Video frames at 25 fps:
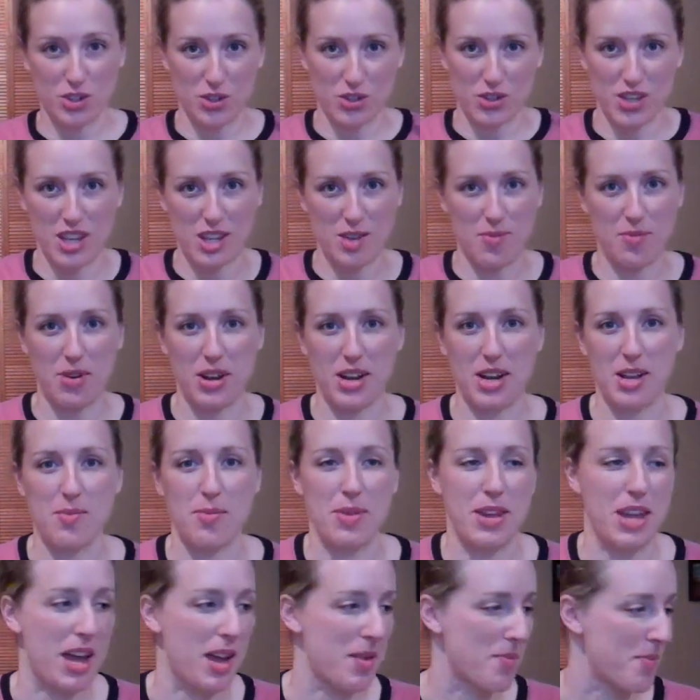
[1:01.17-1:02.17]
you'll see them running
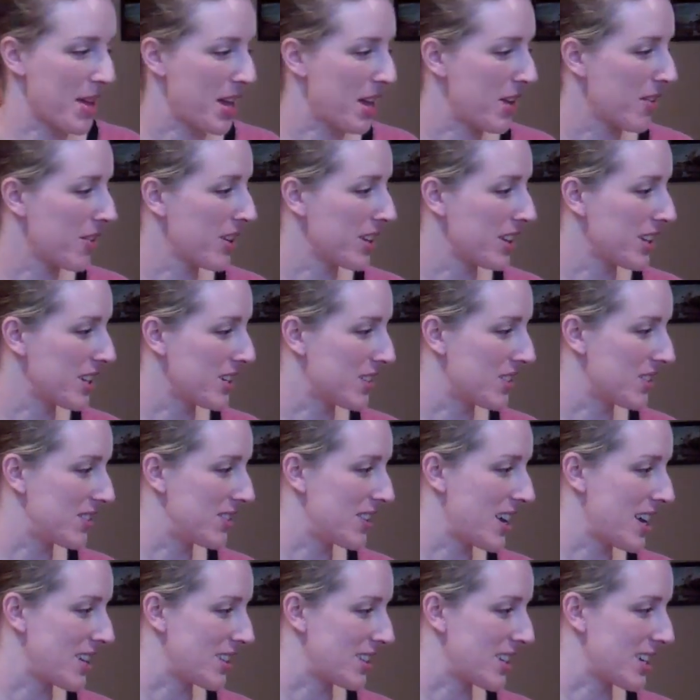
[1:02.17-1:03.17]
behind me. Or at least
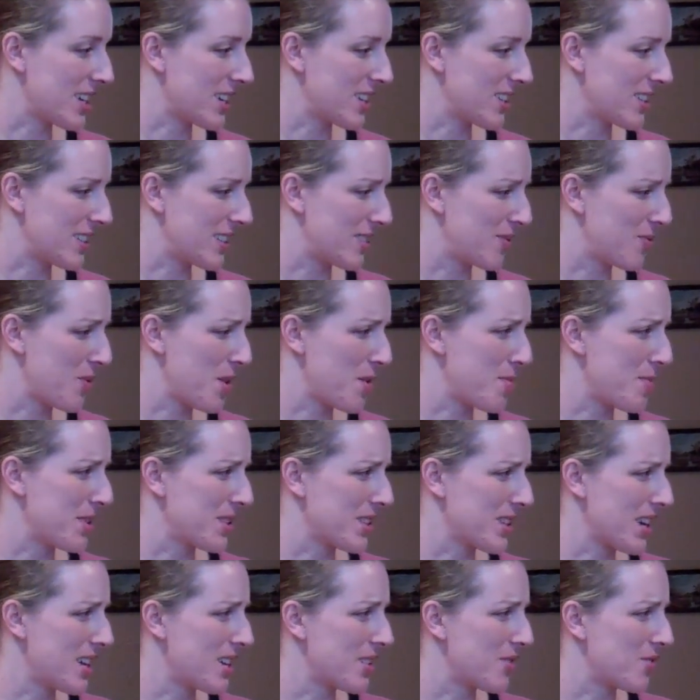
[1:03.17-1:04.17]
Daisy, because Phoebe's
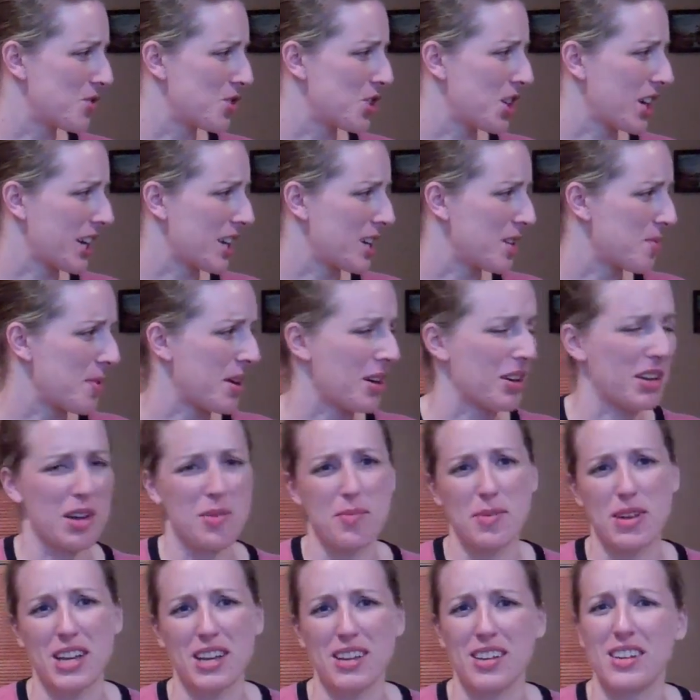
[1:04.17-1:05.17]
kind of chicken about
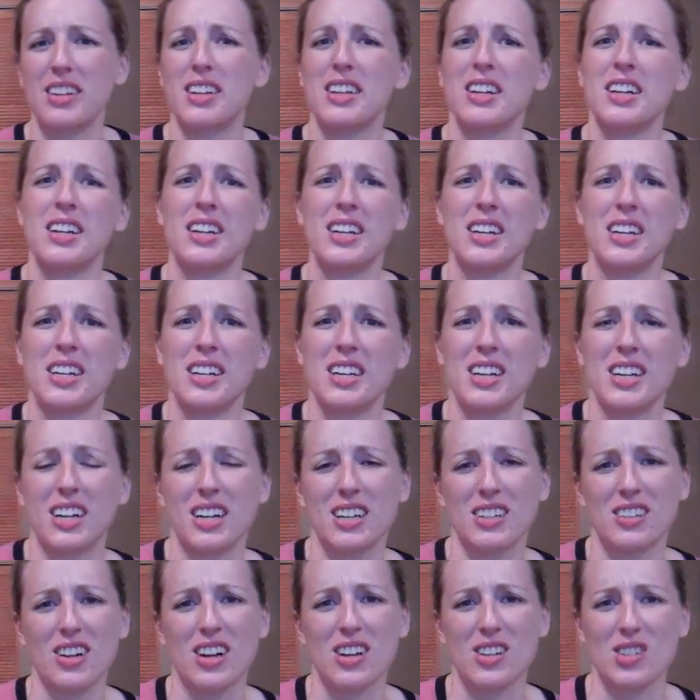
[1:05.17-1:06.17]
coming
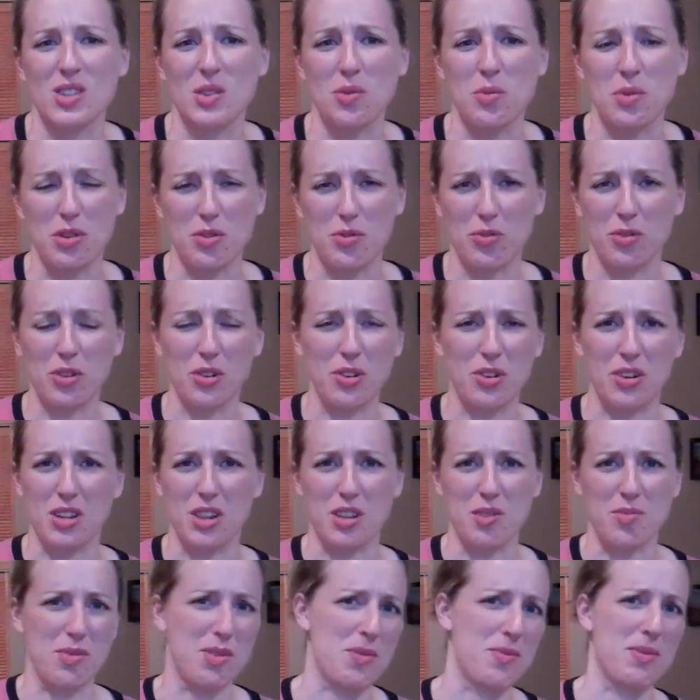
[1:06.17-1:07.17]
across the wood floor at
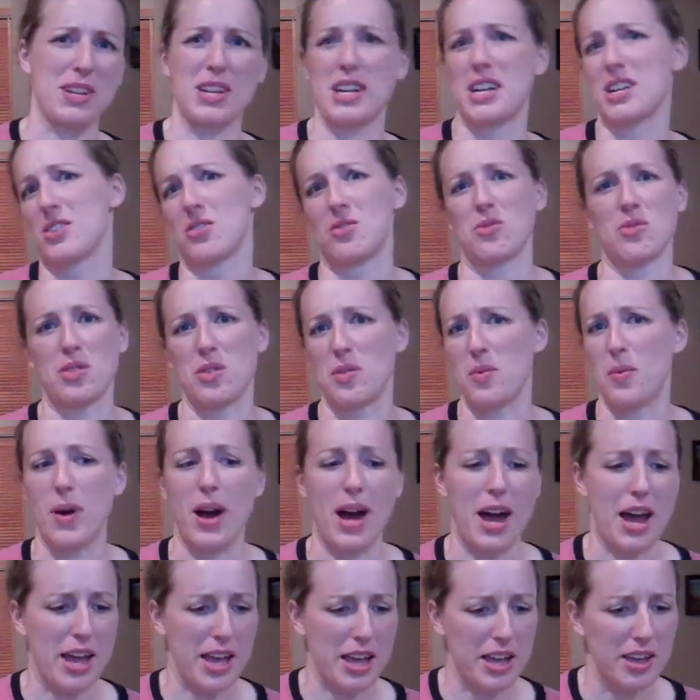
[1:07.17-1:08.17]
the moment. I don't know
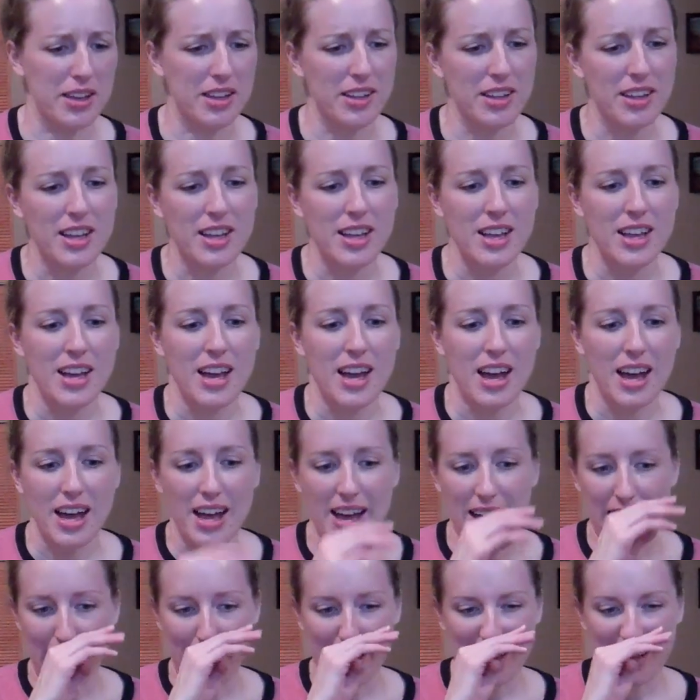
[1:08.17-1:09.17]
why.
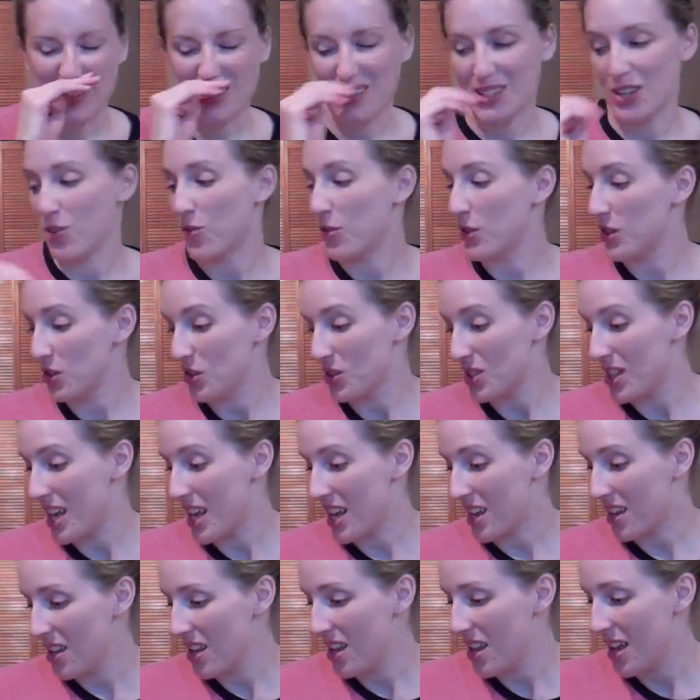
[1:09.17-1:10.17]
So first
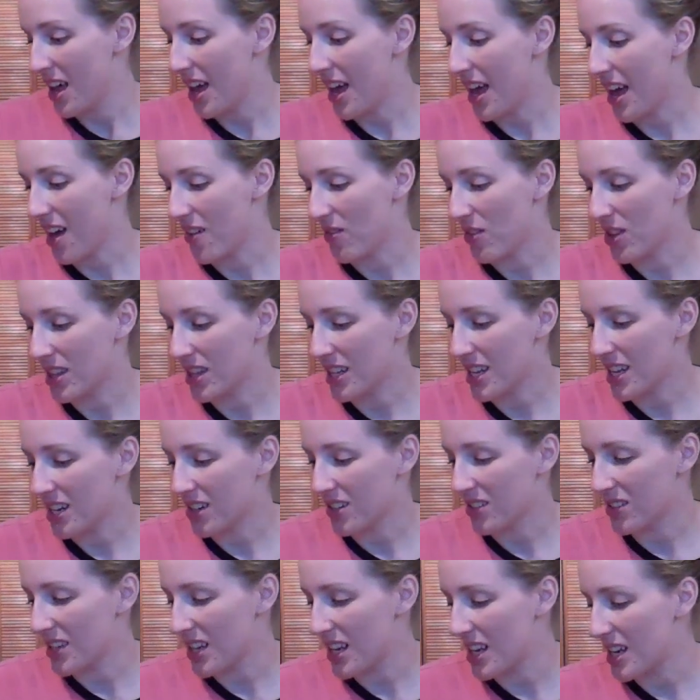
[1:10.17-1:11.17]
thing I have on the
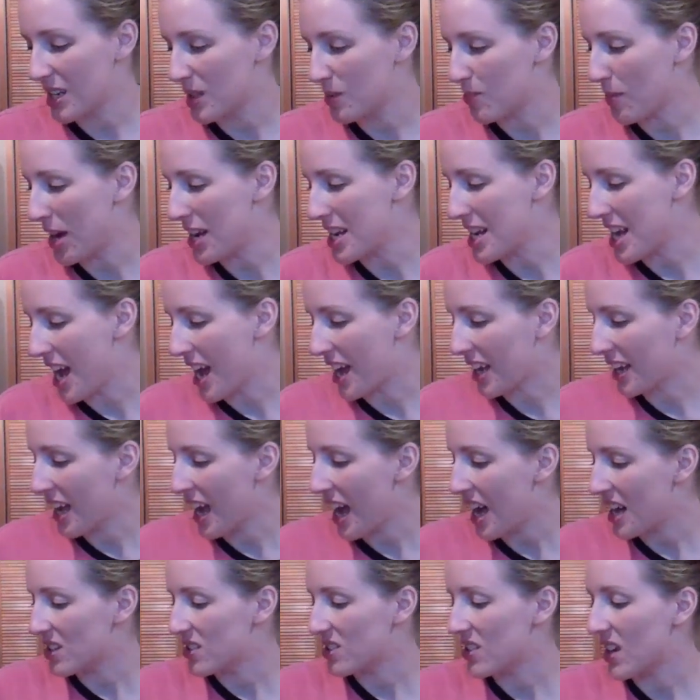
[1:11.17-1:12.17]
needles is my Nyan
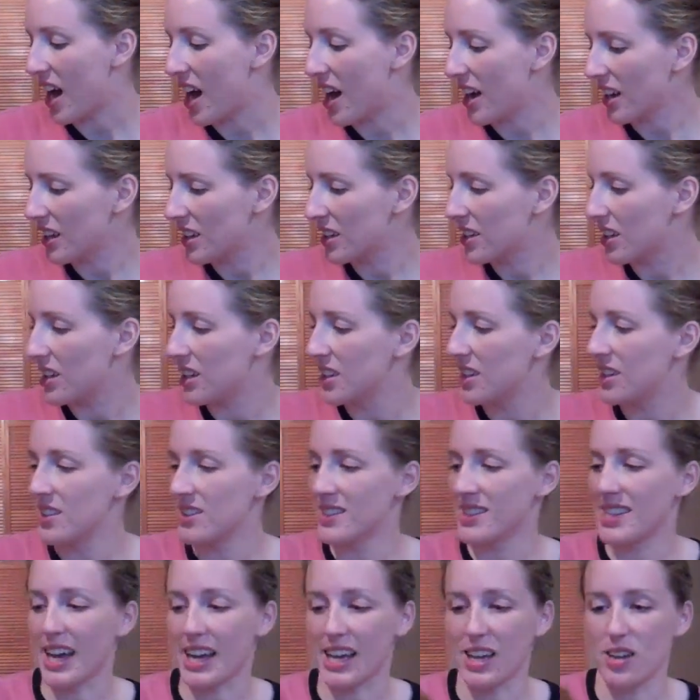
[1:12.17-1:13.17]
Cat sock.
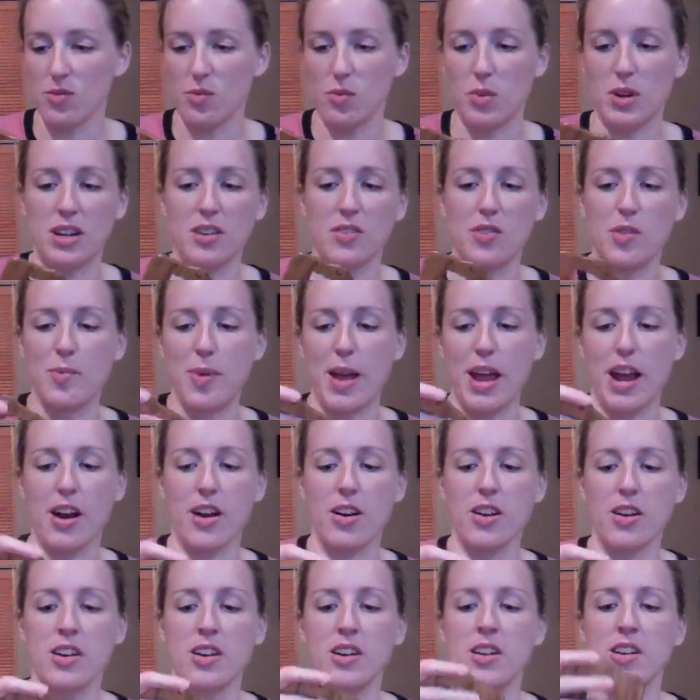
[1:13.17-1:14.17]
Second one of the pair.